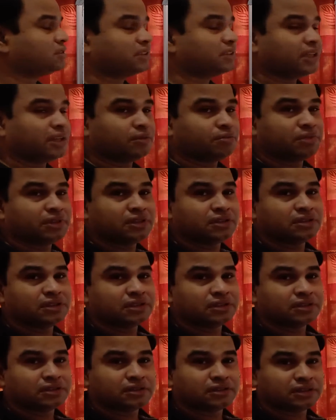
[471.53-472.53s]
b
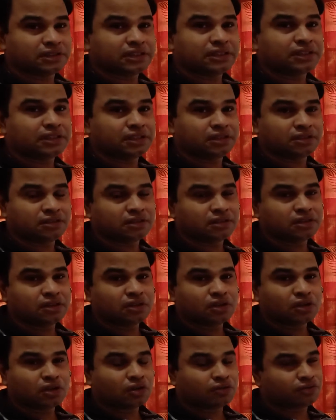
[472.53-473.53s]
c d of
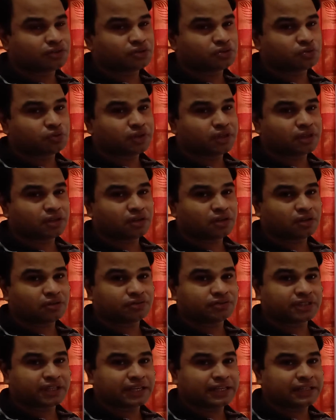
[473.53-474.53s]
a square of
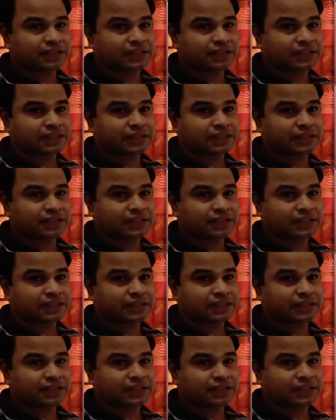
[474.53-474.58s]
side a